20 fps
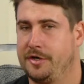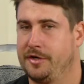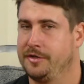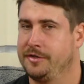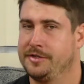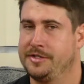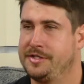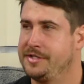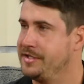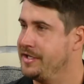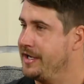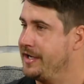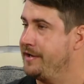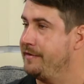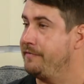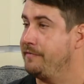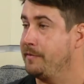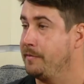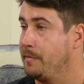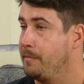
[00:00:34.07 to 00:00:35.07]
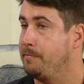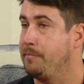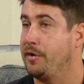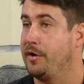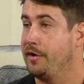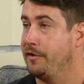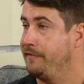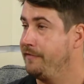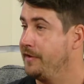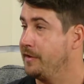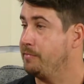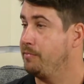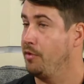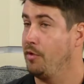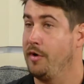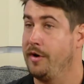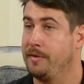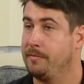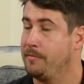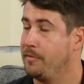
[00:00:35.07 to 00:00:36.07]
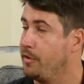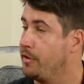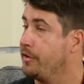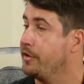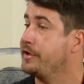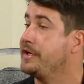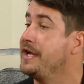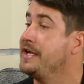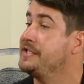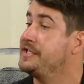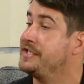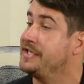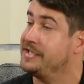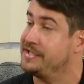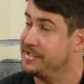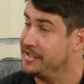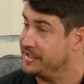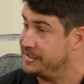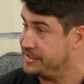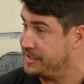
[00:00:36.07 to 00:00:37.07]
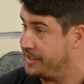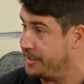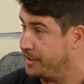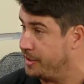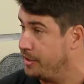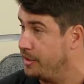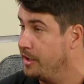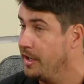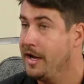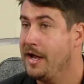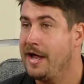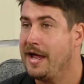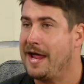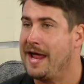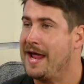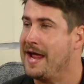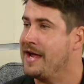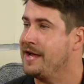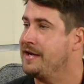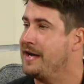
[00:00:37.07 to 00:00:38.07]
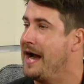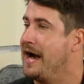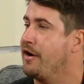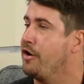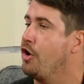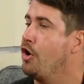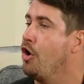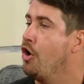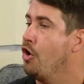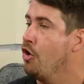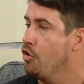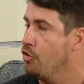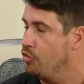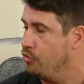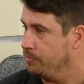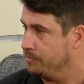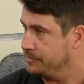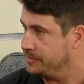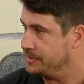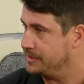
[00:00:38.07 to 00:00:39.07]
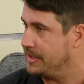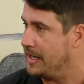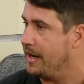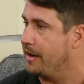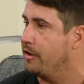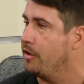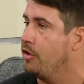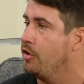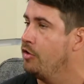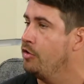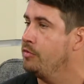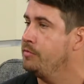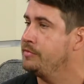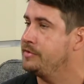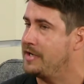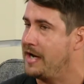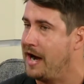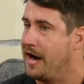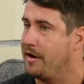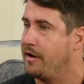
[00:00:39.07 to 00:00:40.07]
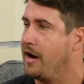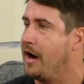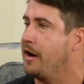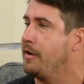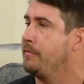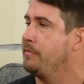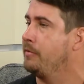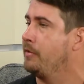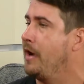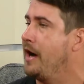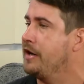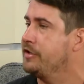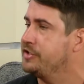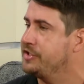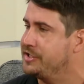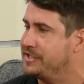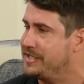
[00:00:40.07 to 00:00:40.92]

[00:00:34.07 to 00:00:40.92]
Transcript: And Steve, perfect point. Hurricane season is here, and our homes, our homes are our largest